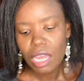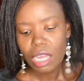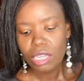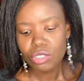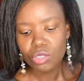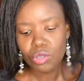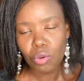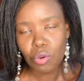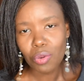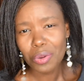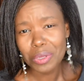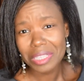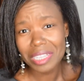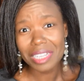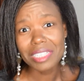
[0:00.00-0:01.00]
So
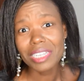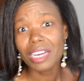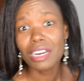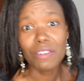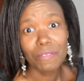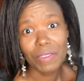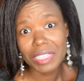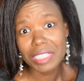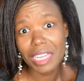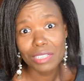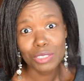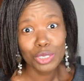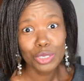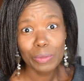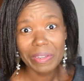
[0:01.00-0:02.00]
that sacrifice
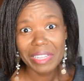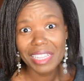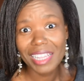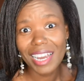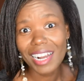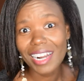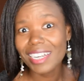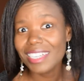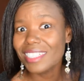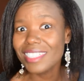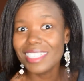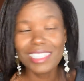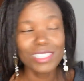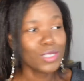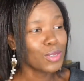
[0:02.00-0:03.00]
has to be there.
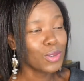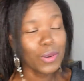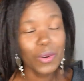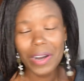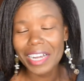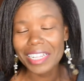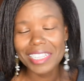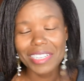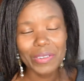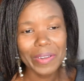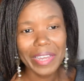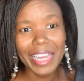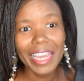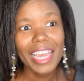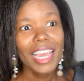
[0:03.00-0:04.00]
There's no other way.